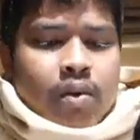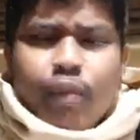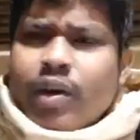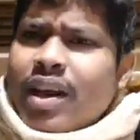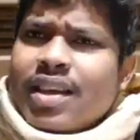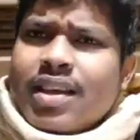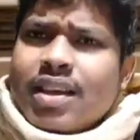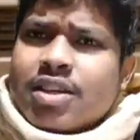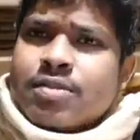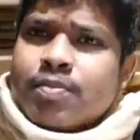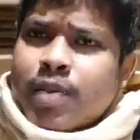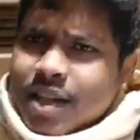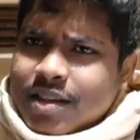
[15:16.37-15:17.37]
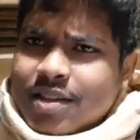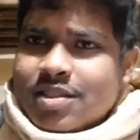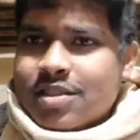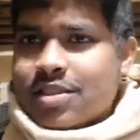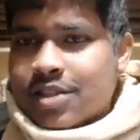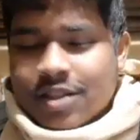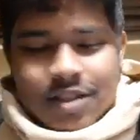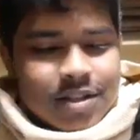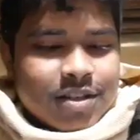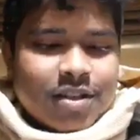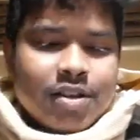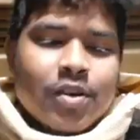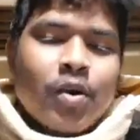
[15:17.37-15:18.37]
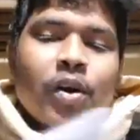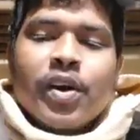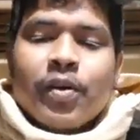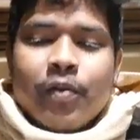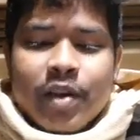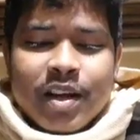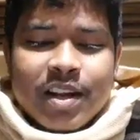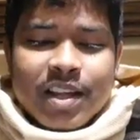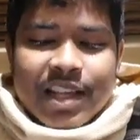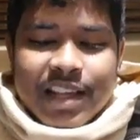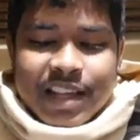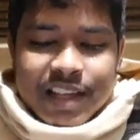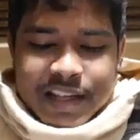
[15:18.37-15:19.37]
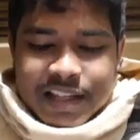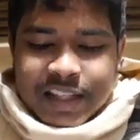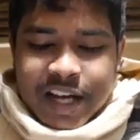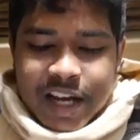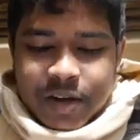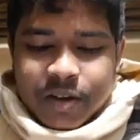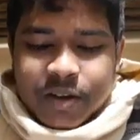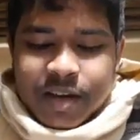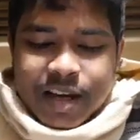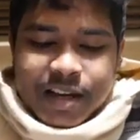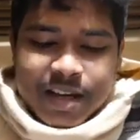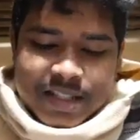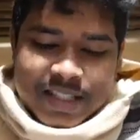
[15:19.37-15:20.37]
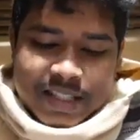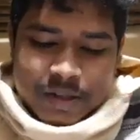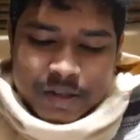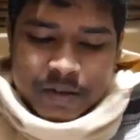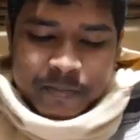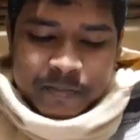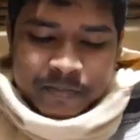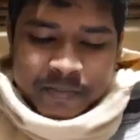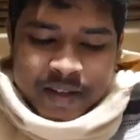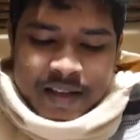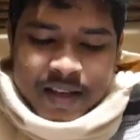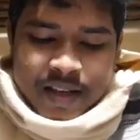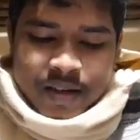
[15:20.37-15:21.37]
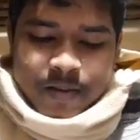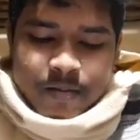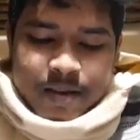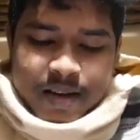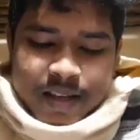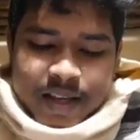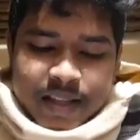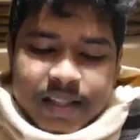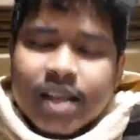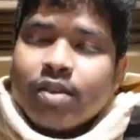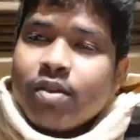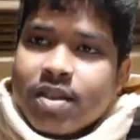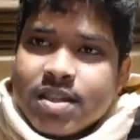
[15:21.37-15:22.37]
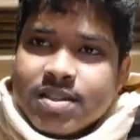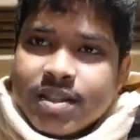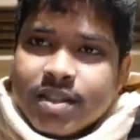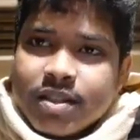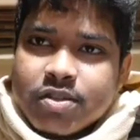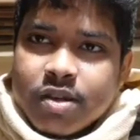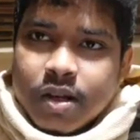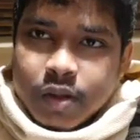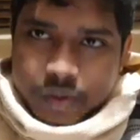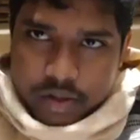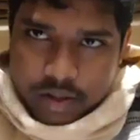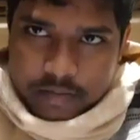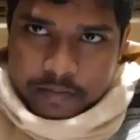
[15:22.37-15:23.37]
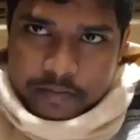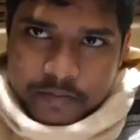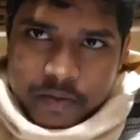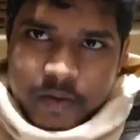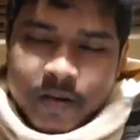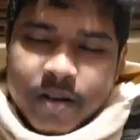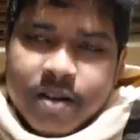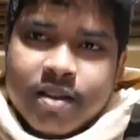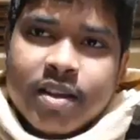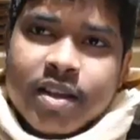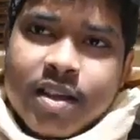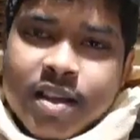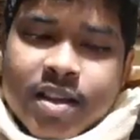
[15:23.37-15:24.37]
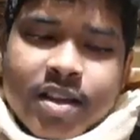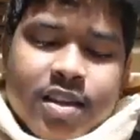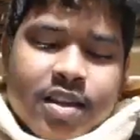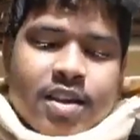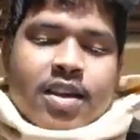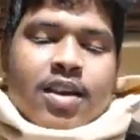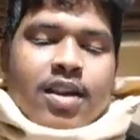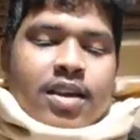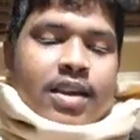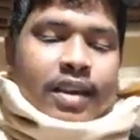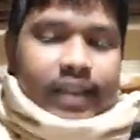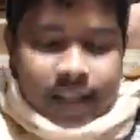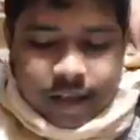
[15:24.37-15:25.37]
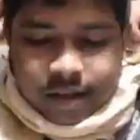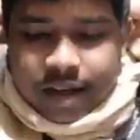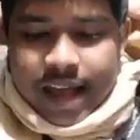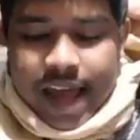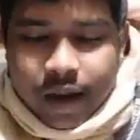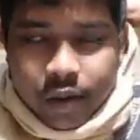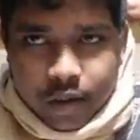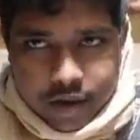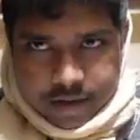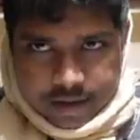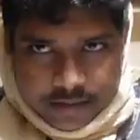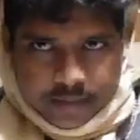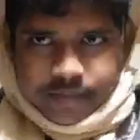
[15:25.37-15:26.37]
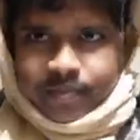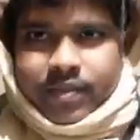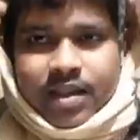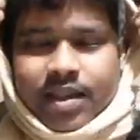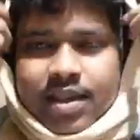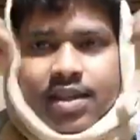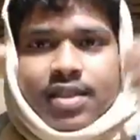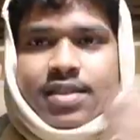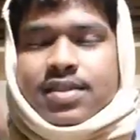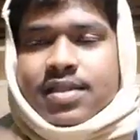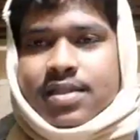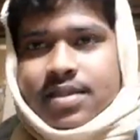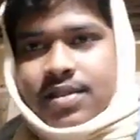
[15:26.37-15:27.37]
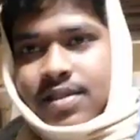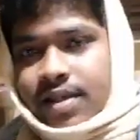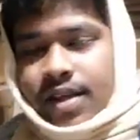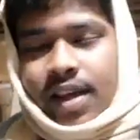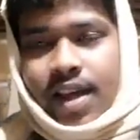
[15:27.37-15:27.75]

Will I explain this? Okay, when ethanol and acetone, when ethanol is in the solution, when ethanol alone is